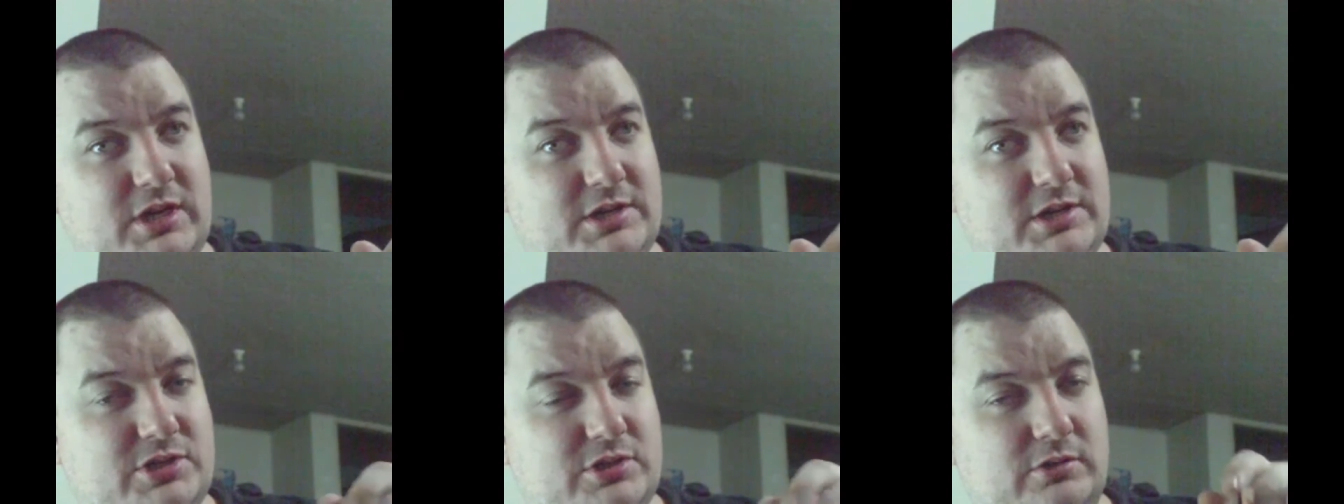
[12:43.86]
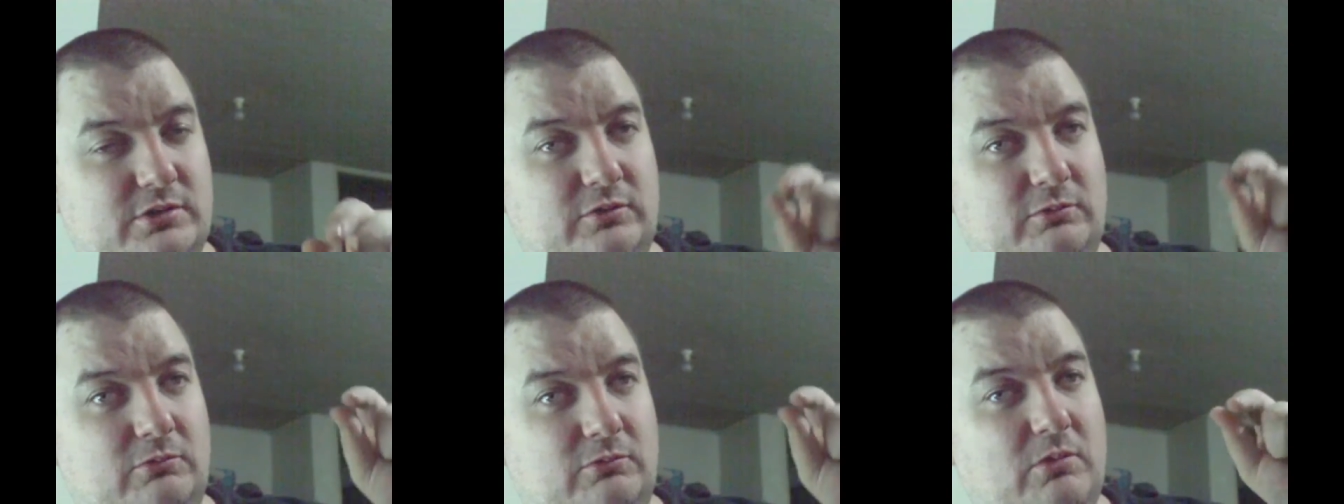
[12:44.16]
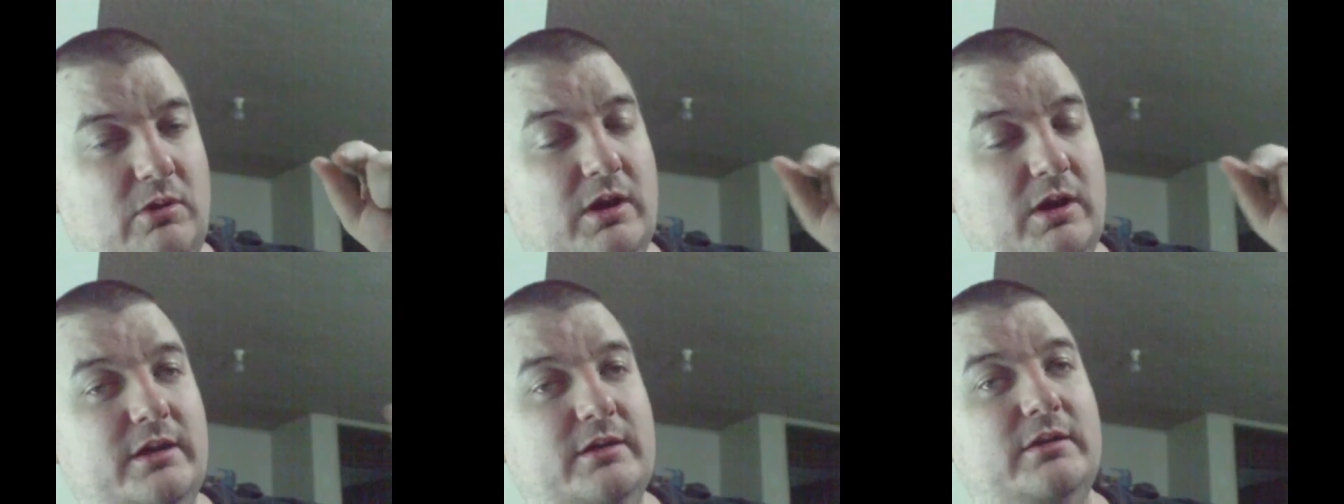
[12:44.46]
chair shots.
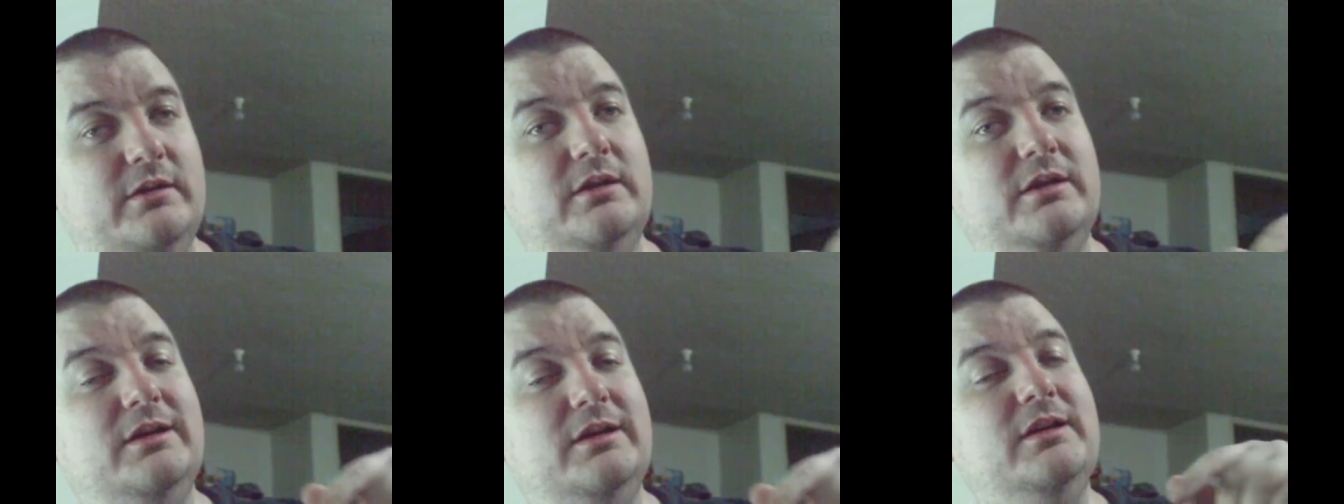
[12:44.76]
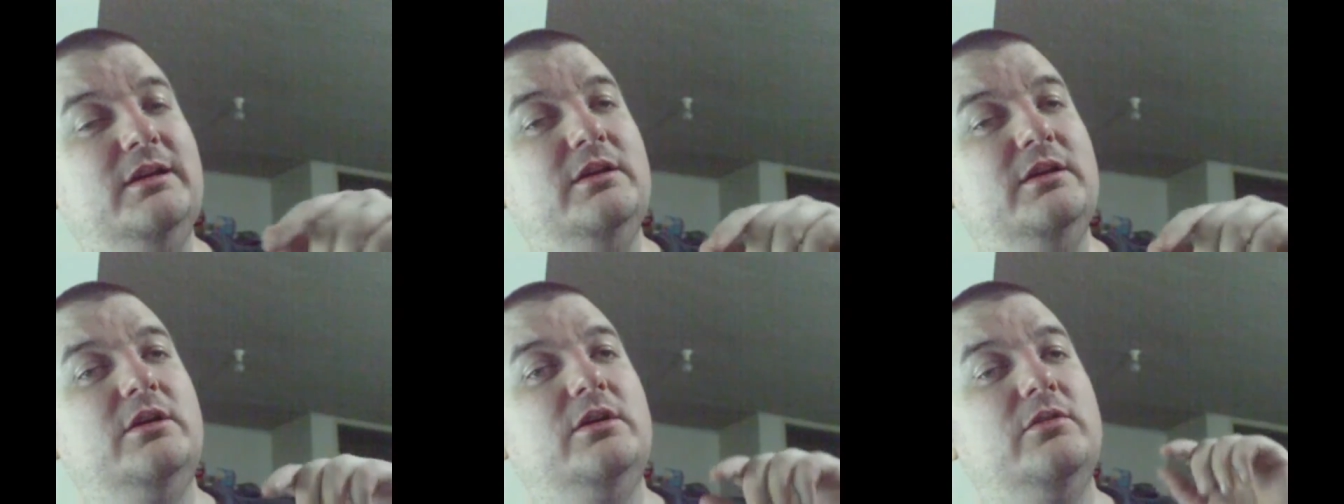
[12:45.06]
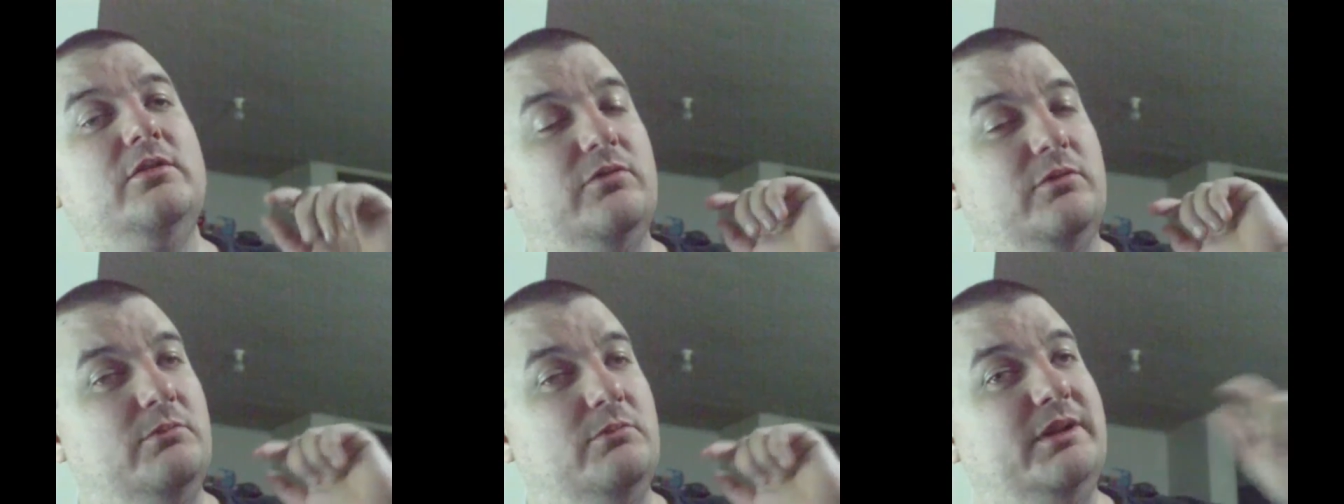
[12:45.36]
One
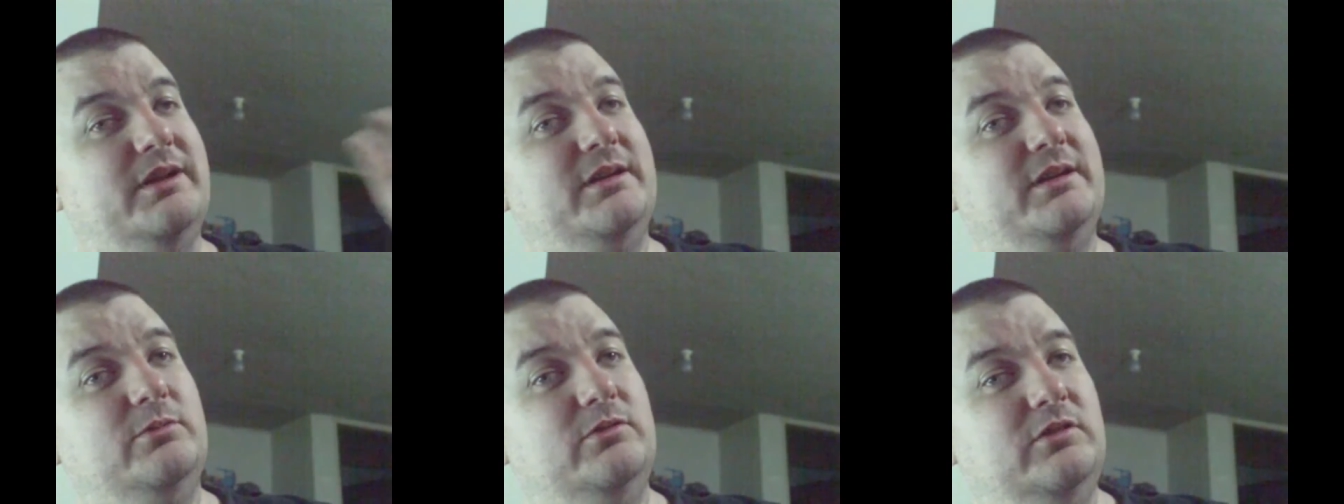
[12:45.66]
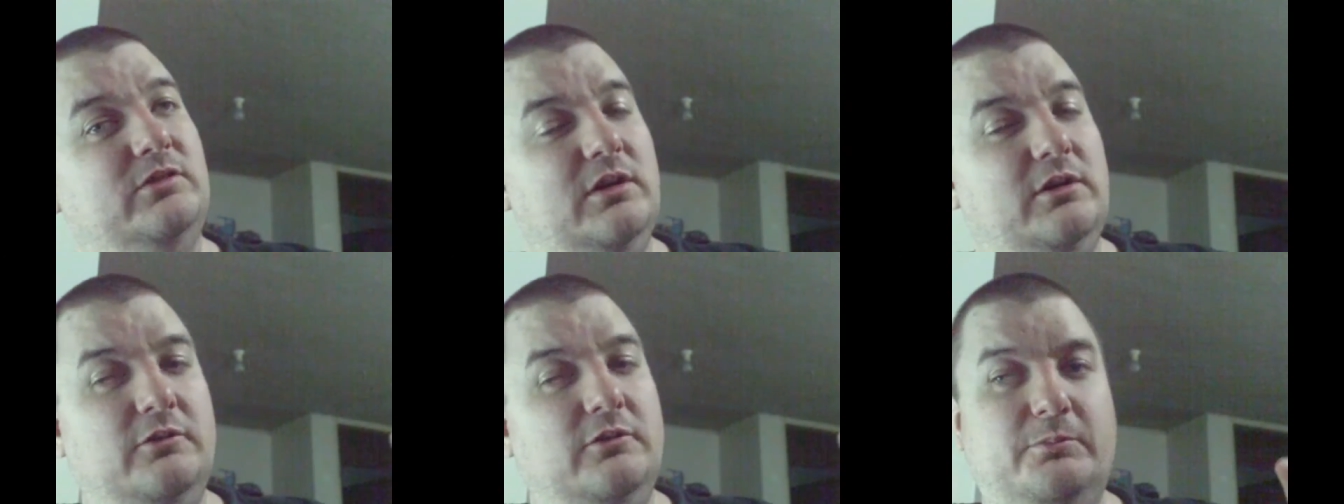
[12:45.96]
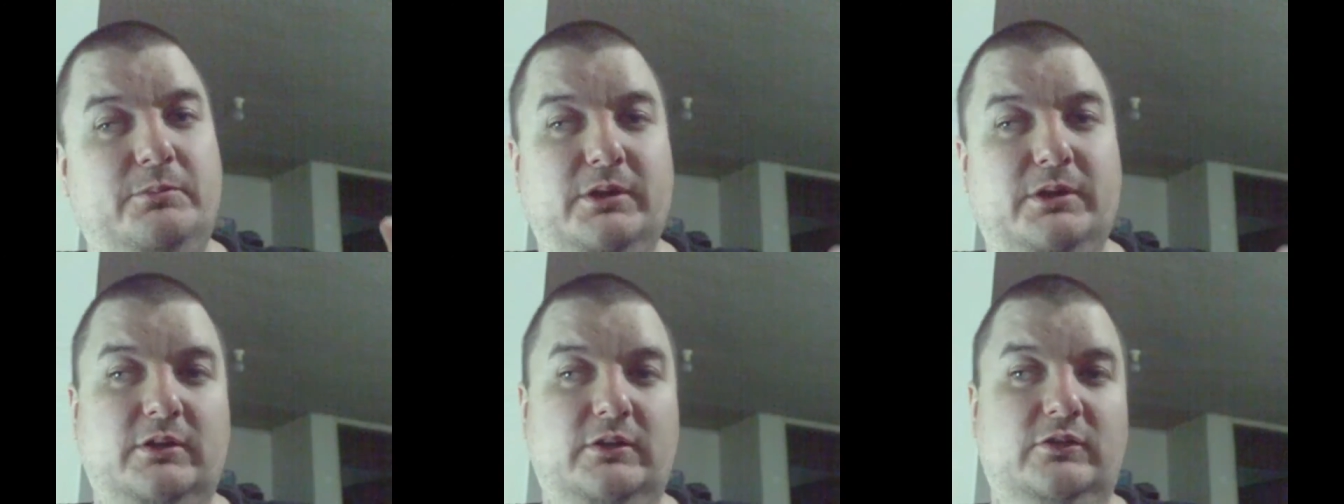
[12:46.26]
from Rick
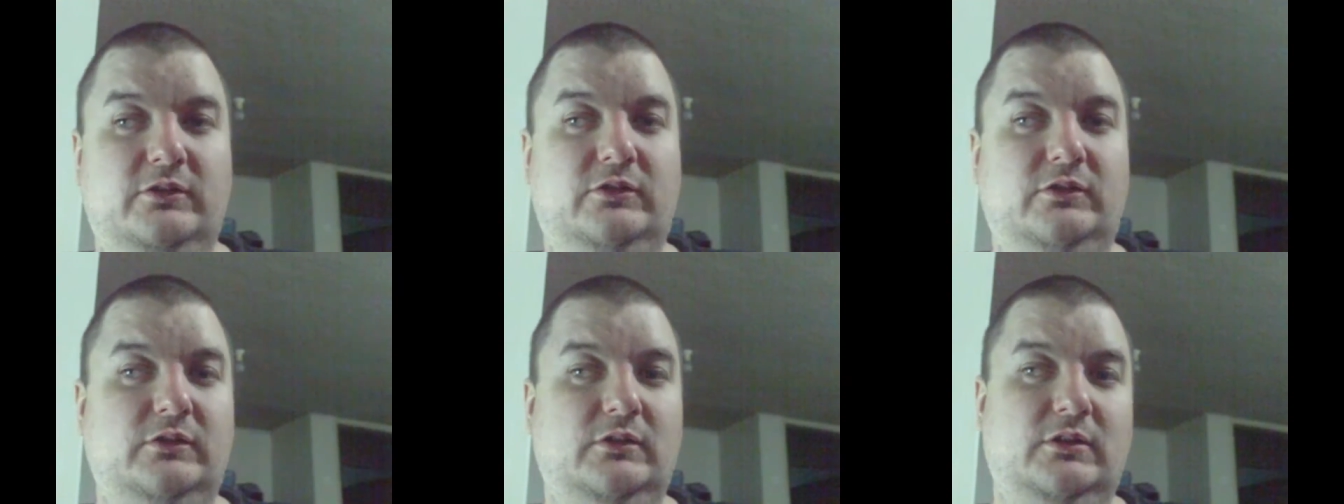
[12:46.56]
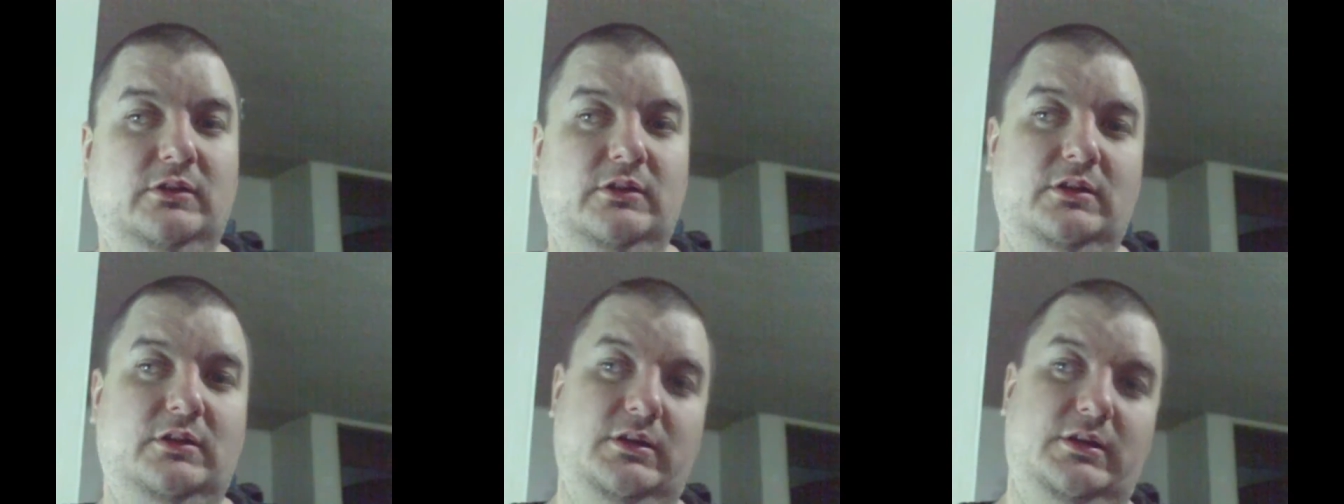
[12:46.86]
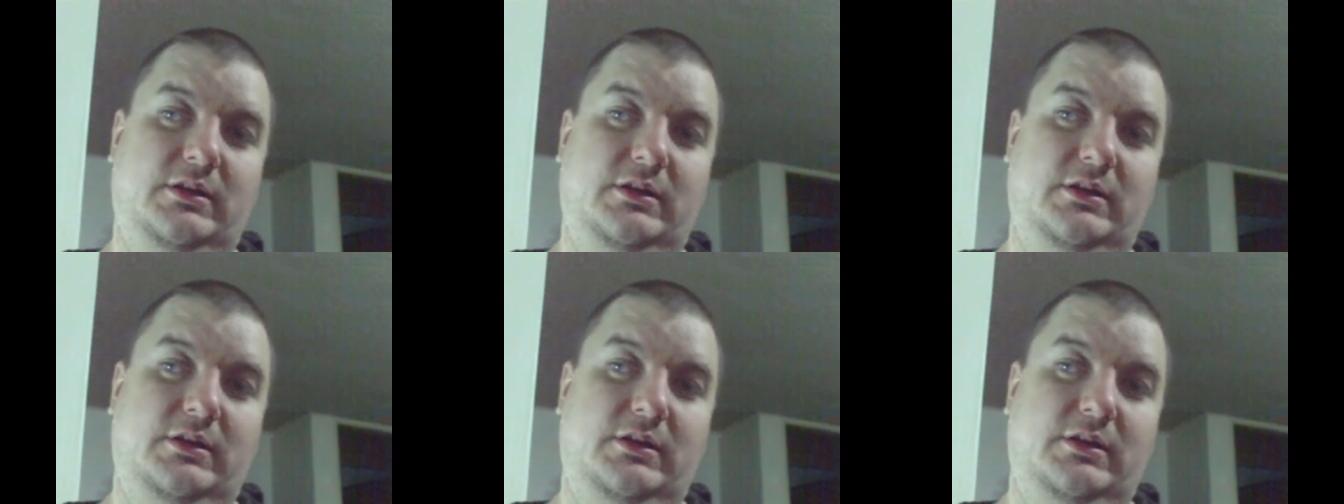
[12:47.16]
himself, because